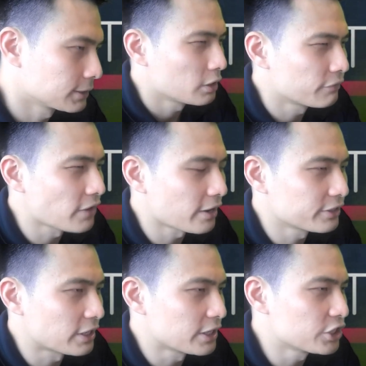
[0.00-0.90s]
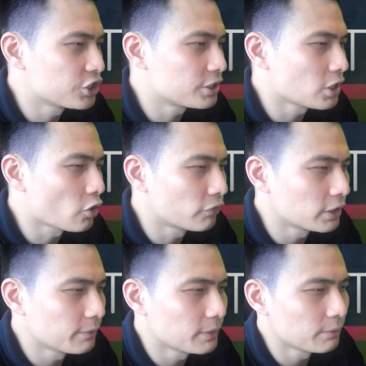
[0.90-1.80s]
If there is an EGT
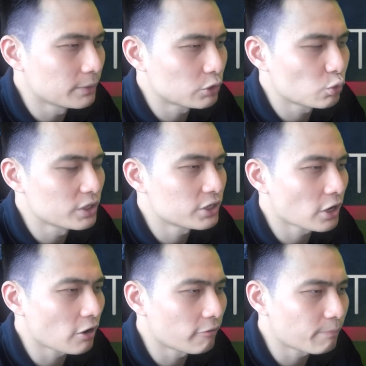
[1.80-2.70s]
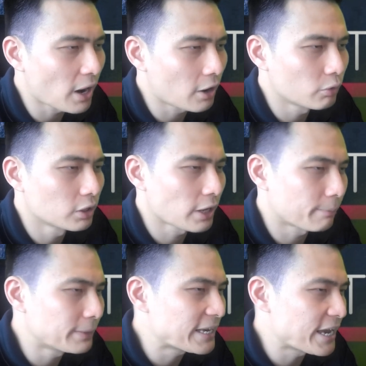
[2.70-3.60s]
overlimit between takeoff power
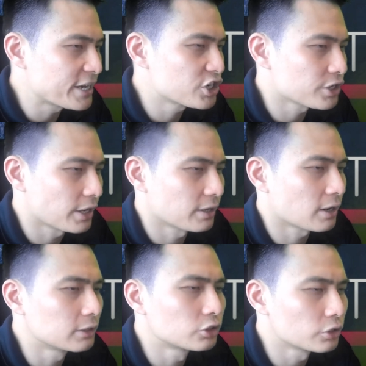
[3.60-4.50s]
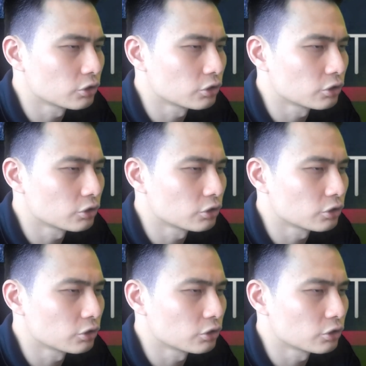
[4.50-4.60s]
application and 100